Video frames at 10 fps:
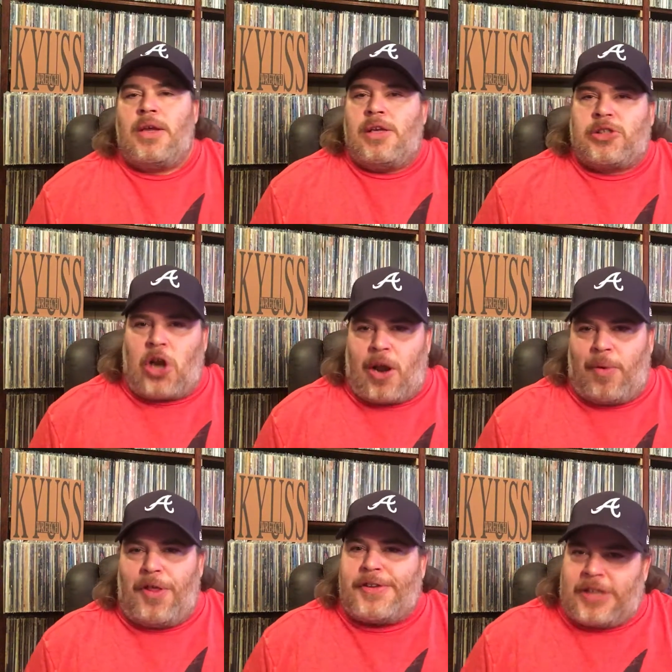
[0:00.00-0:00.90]
Starting
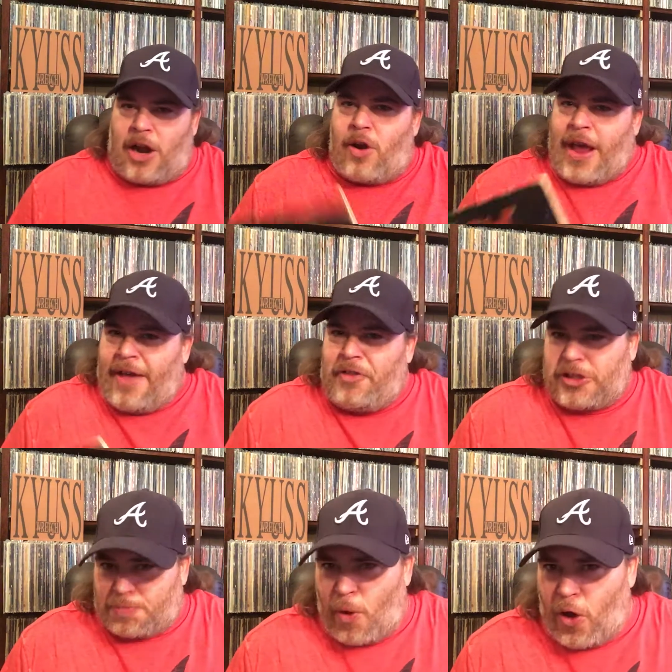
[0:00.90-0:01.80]
with this, and I already had
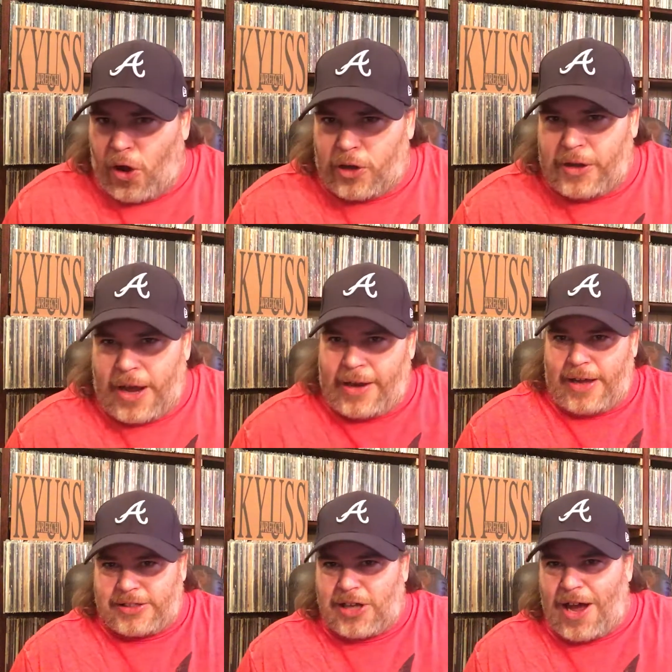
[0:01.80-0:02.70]
those pulled, and
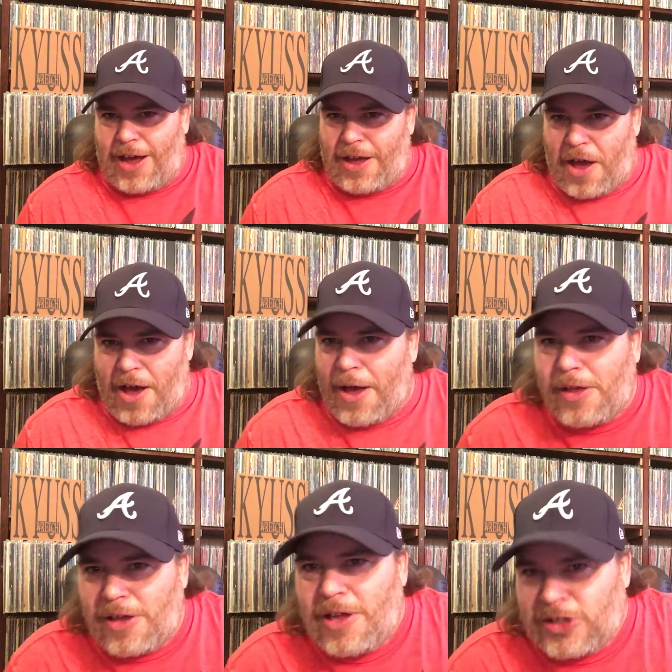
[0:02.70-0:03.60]
I saw
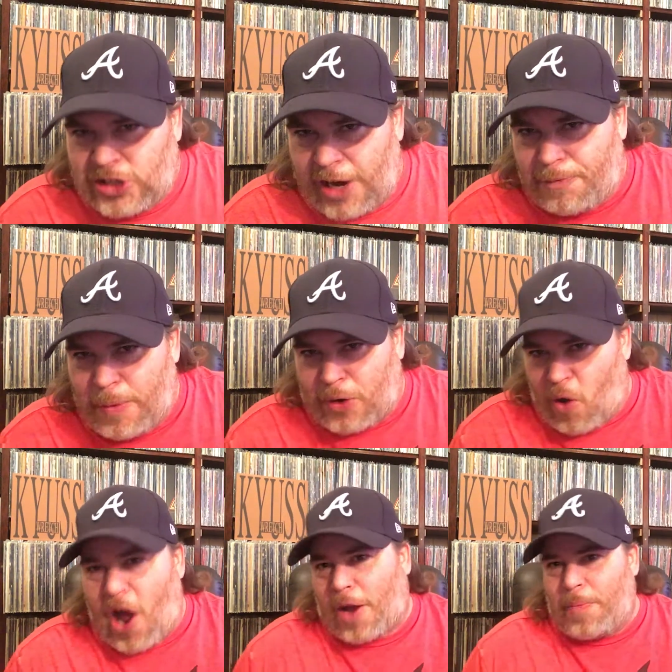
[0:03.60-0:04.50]
Jeff
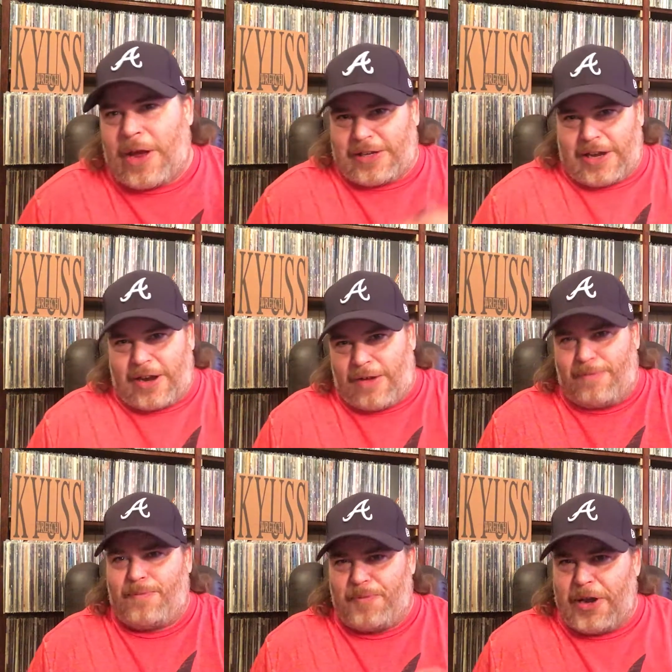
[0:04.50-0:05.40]
McRockman did a
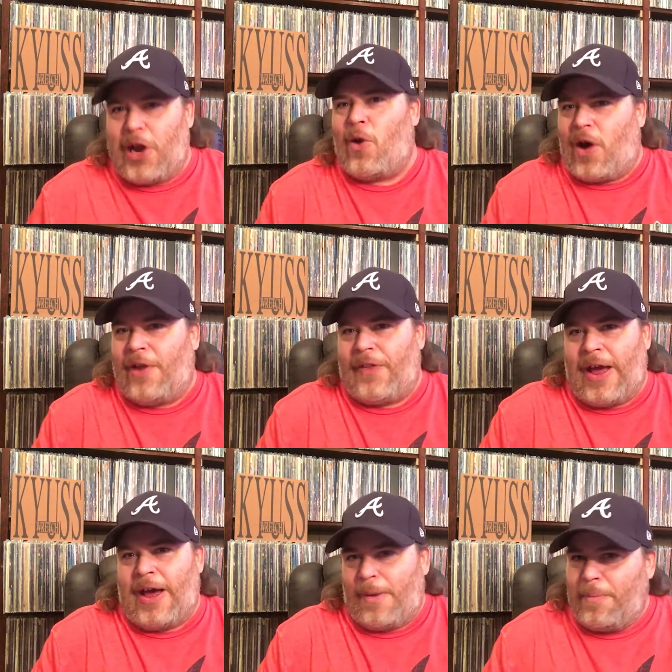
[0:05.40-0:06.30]
video on
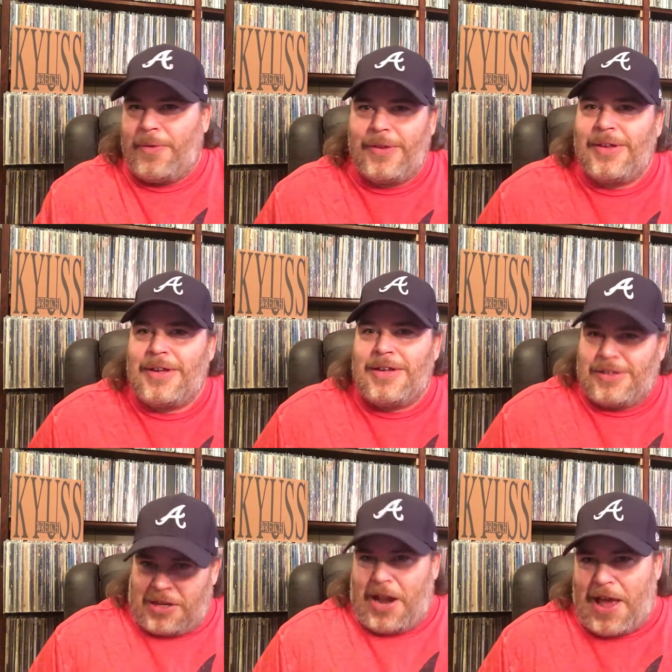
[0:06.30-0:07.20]
them
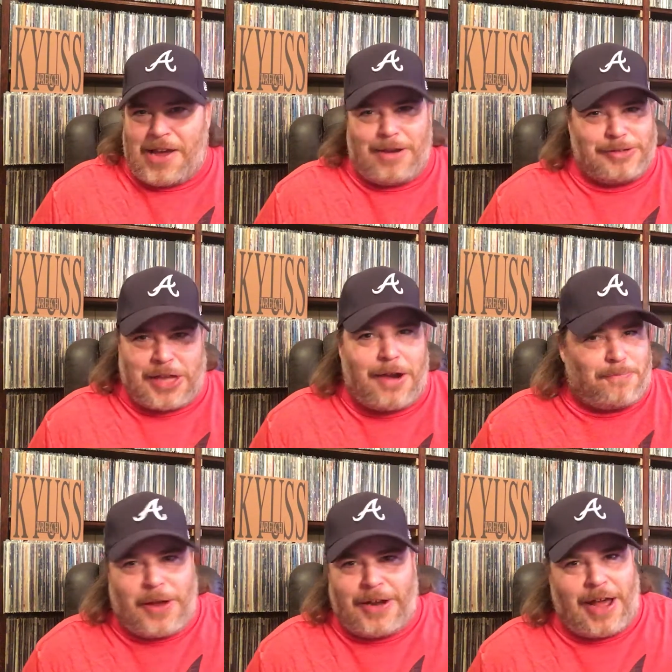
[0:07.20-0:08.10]
today. It was kind of
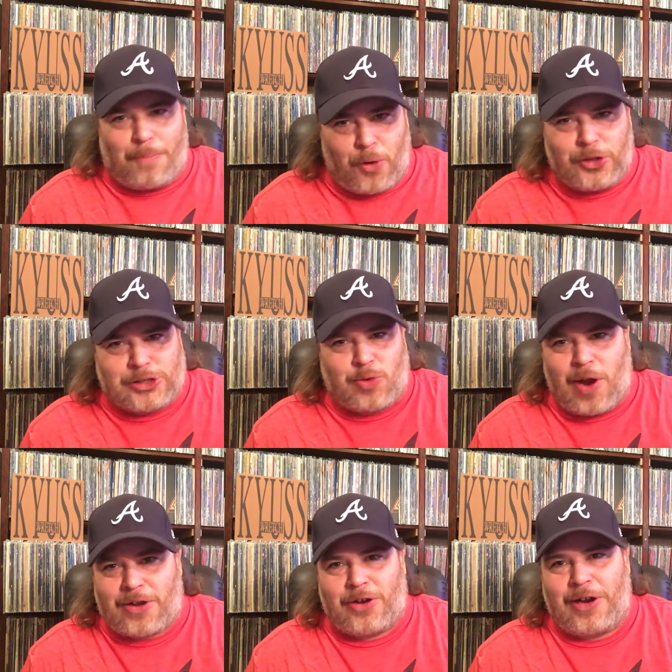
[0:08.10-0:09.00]
funny. I pulled this
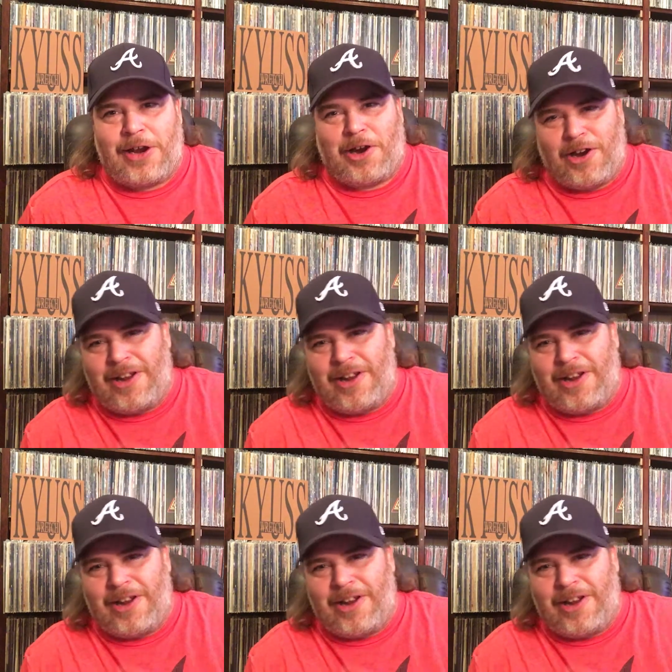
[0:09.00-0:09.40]
record to hear.